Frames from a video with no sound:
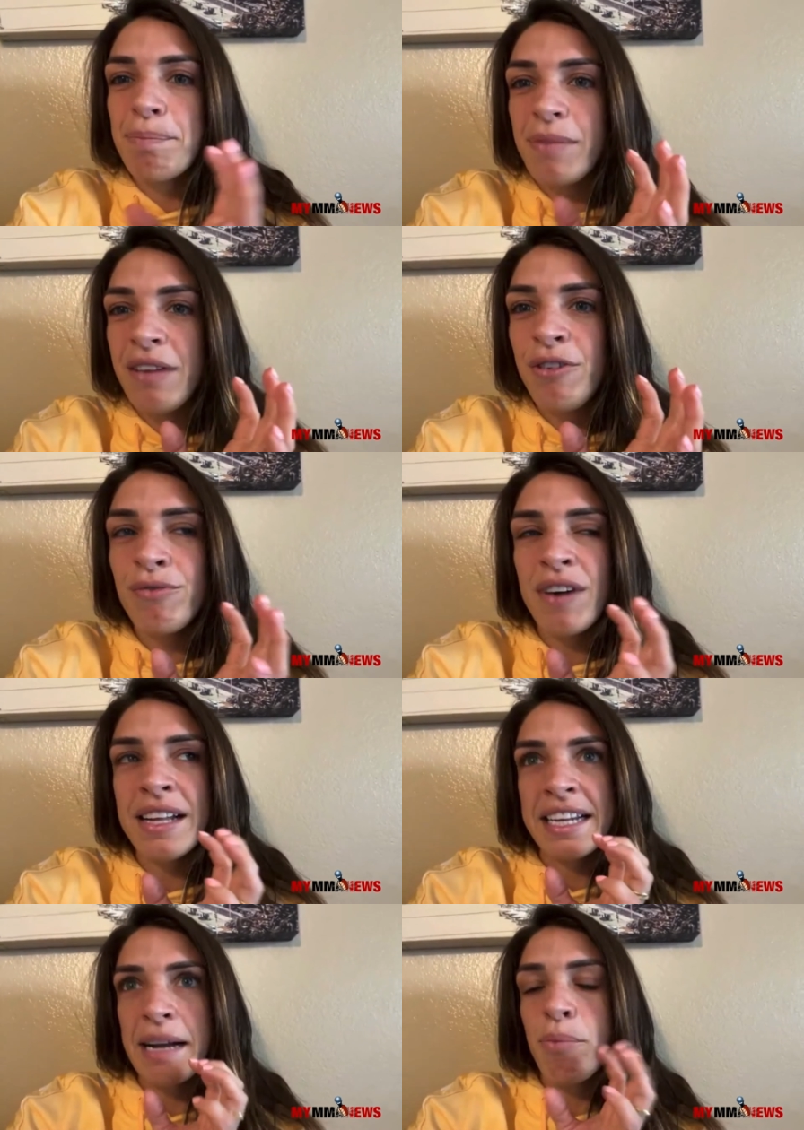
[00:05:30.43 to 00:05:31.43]
if you fight
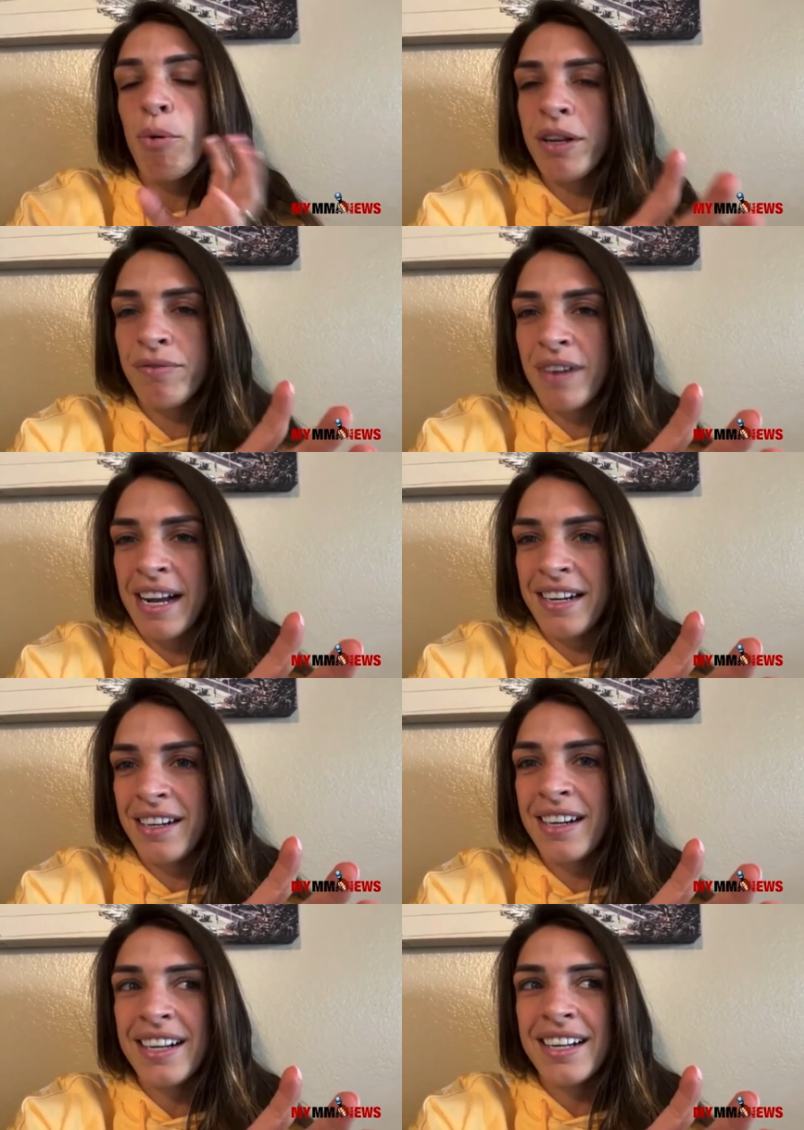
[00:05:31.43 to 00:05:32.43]
like a point
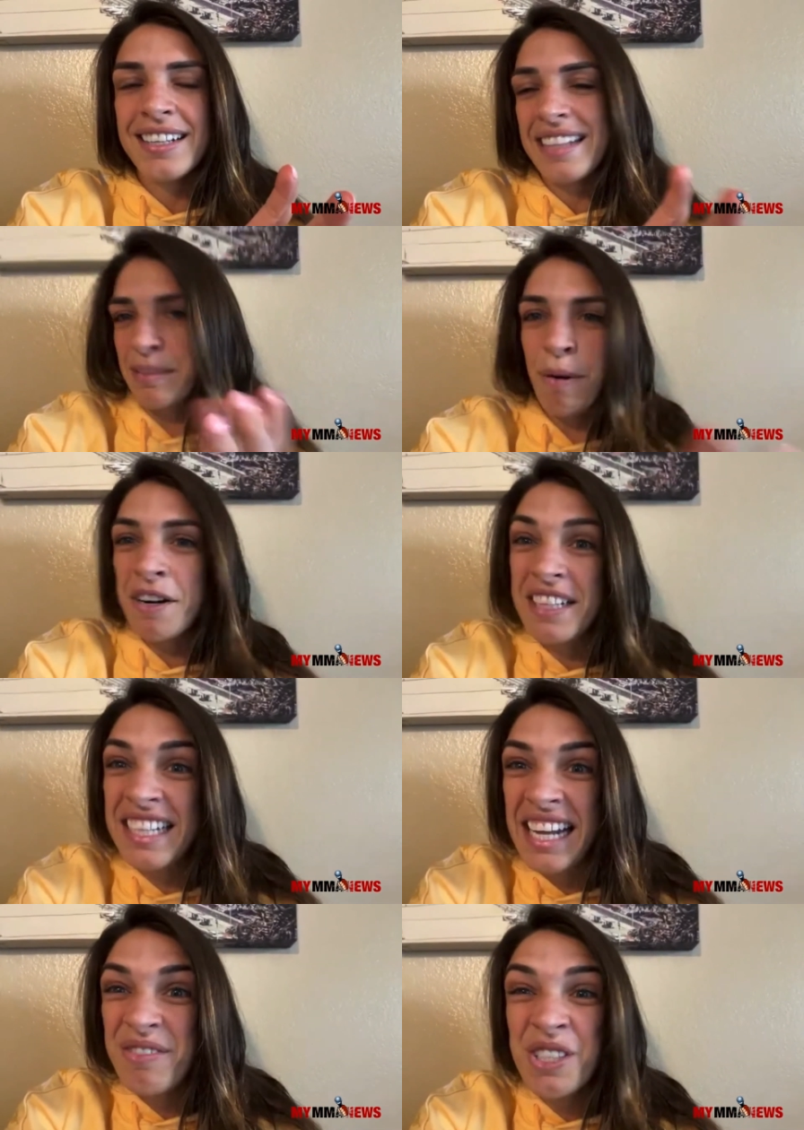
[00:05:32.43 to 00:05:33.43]
fighter, that's part of the
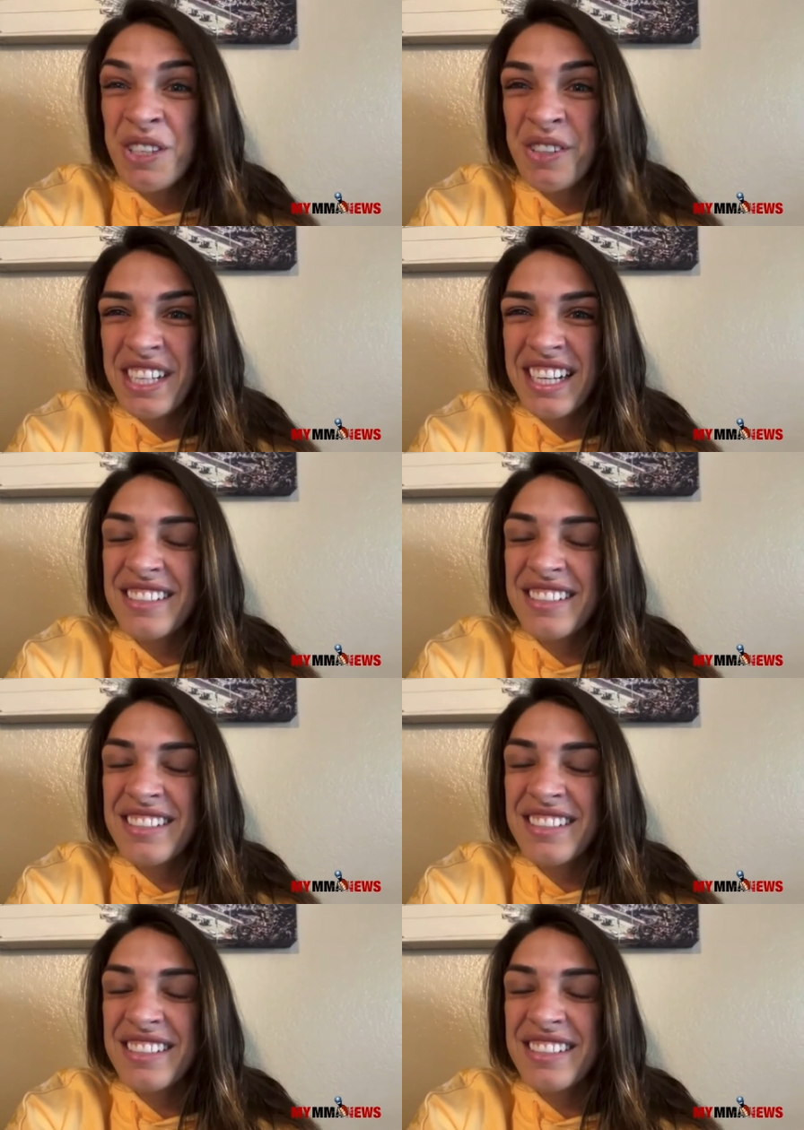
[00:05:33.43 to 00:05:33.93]
game too, you know.